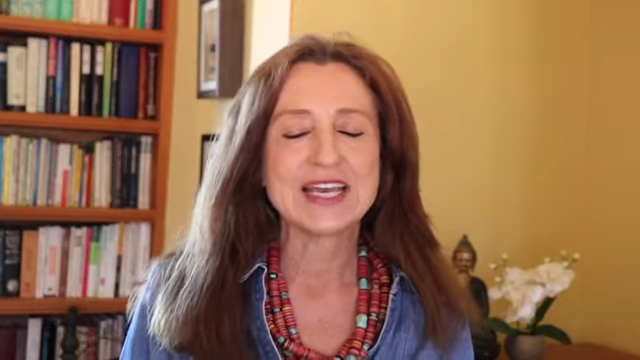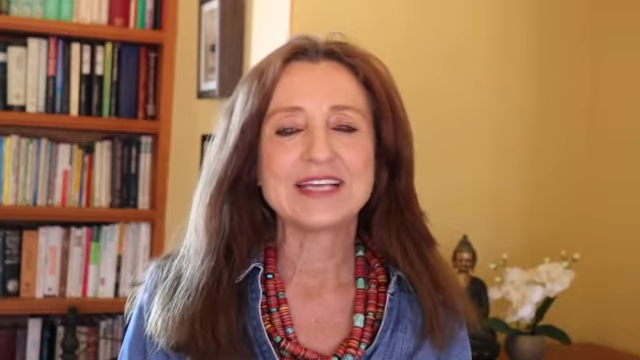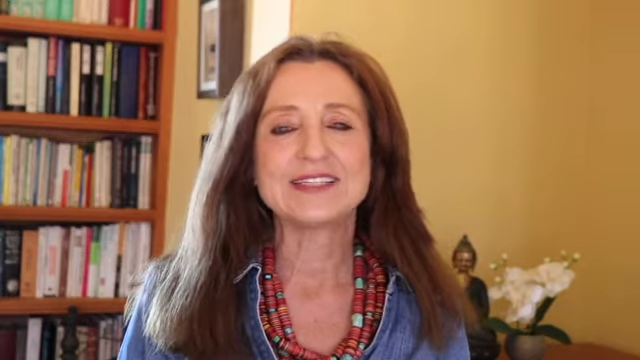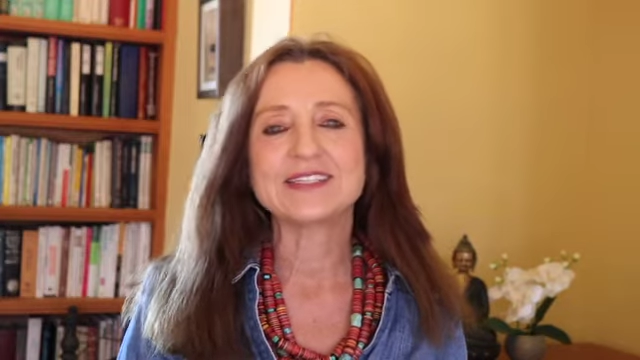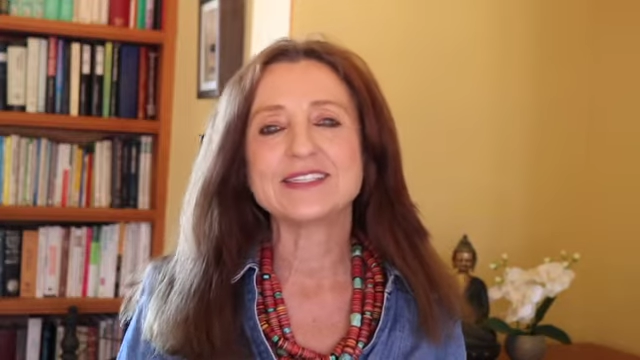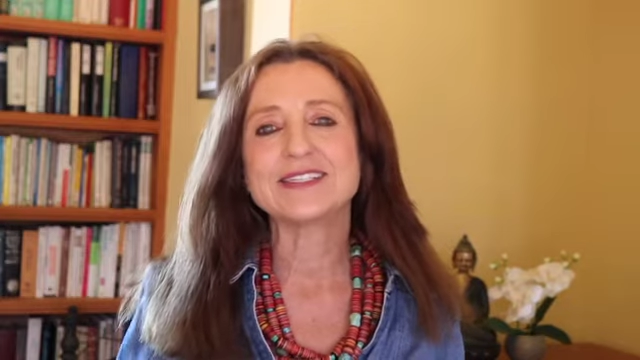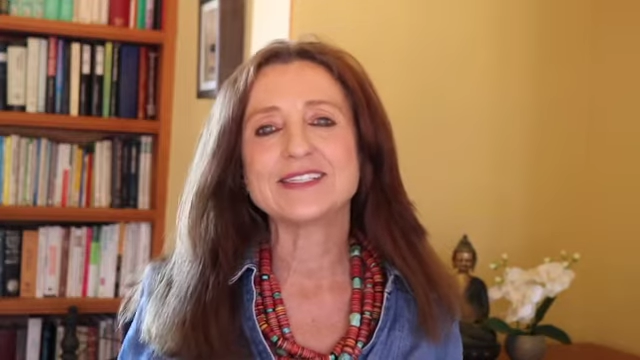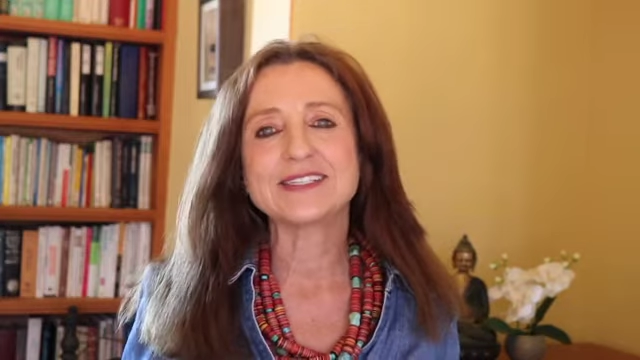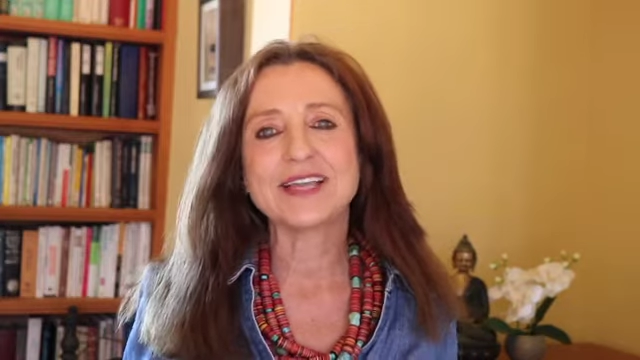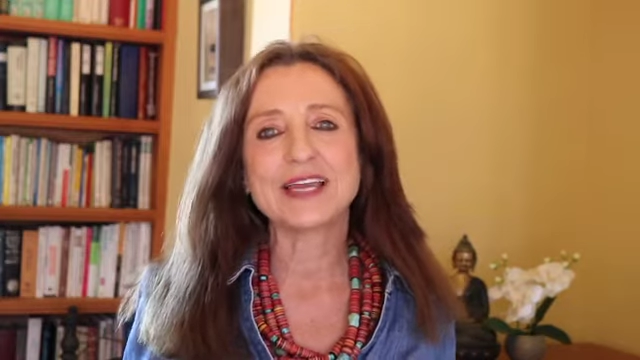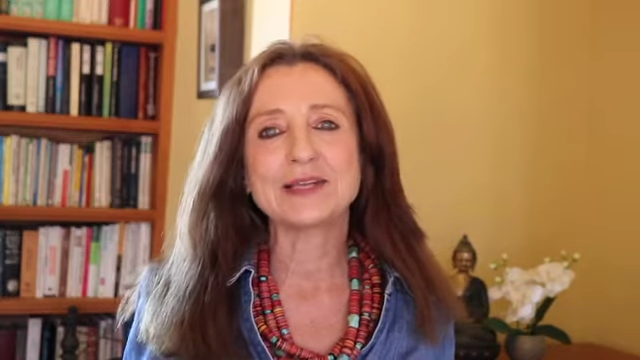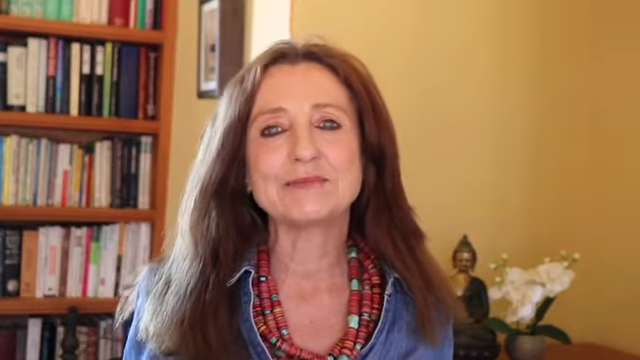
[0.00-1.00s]
It's a
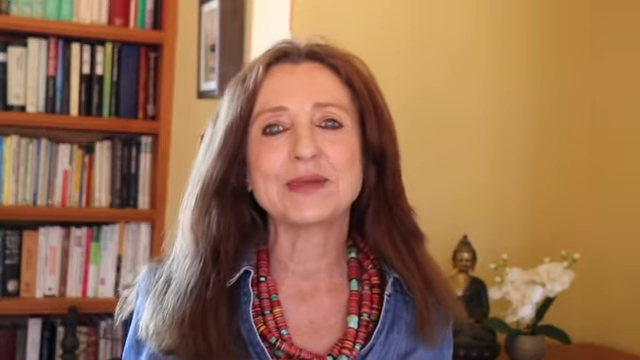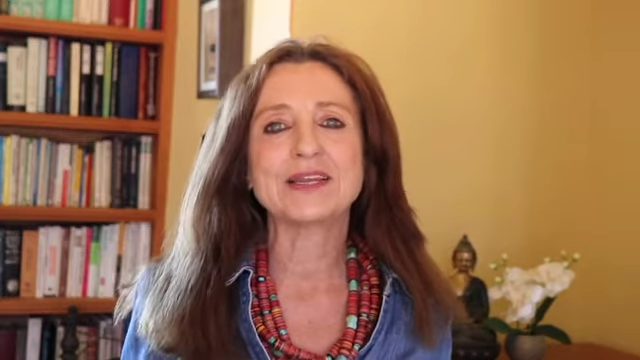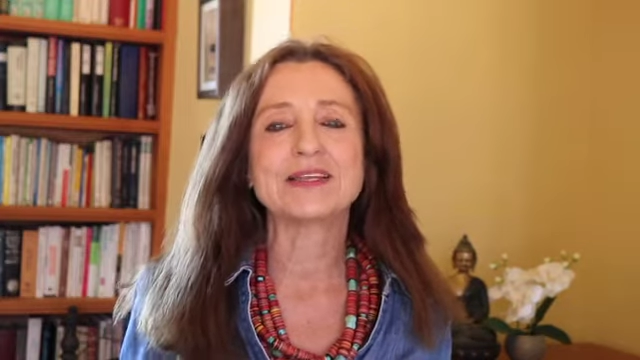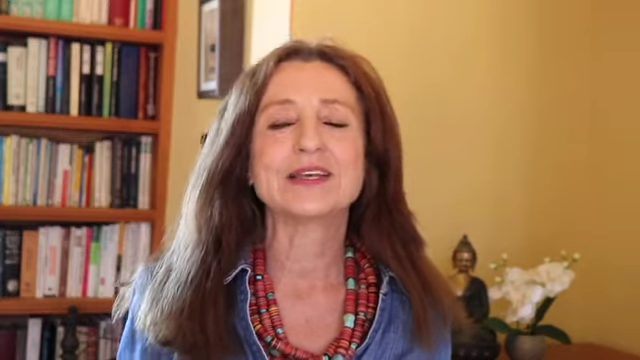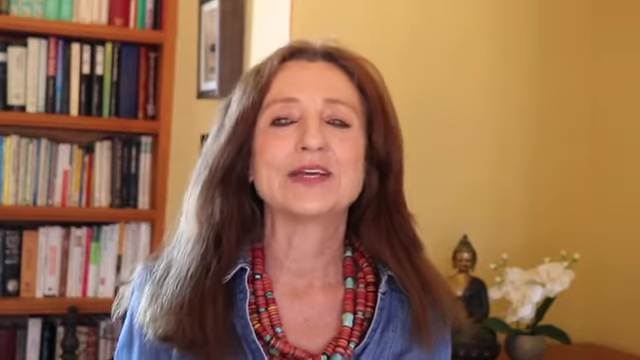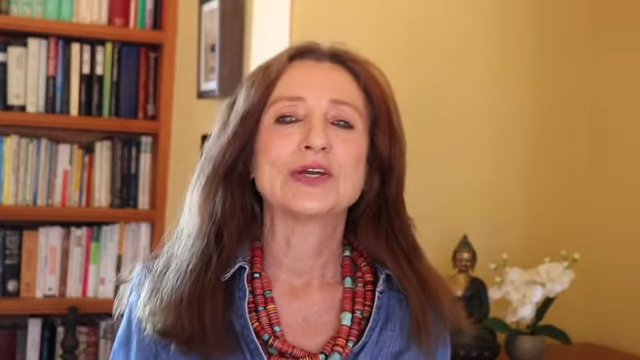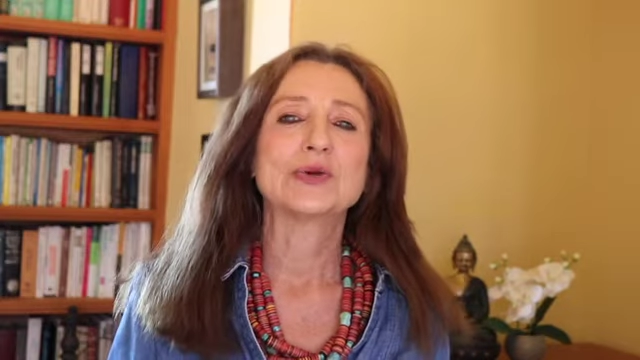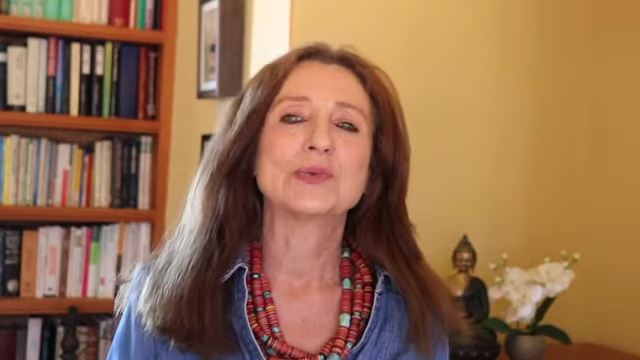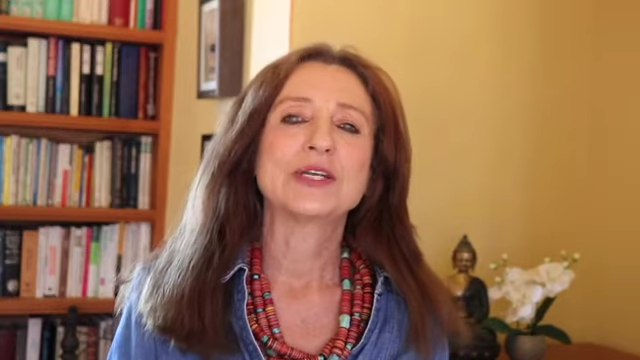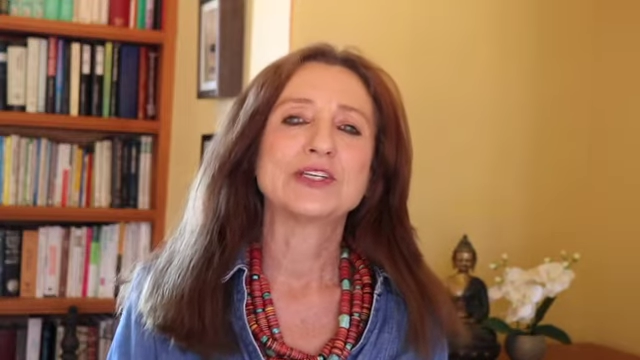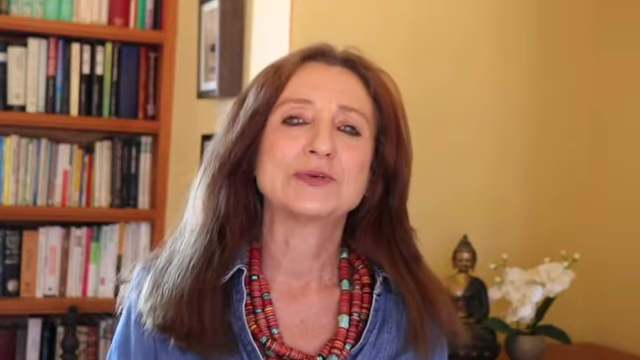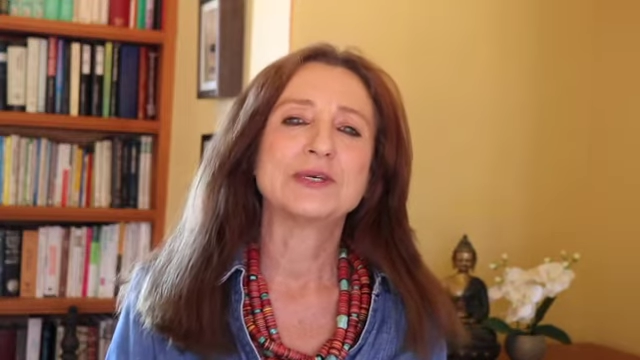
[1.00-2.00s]
statement
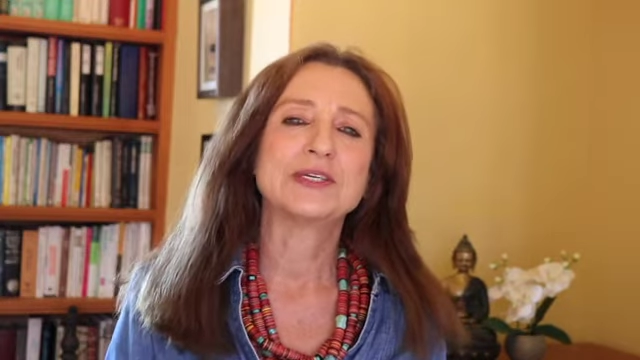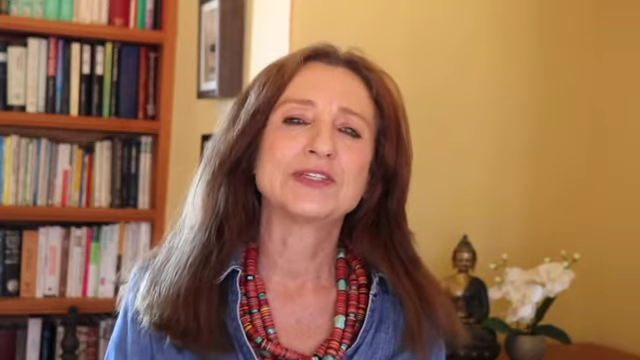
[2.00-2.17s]
which we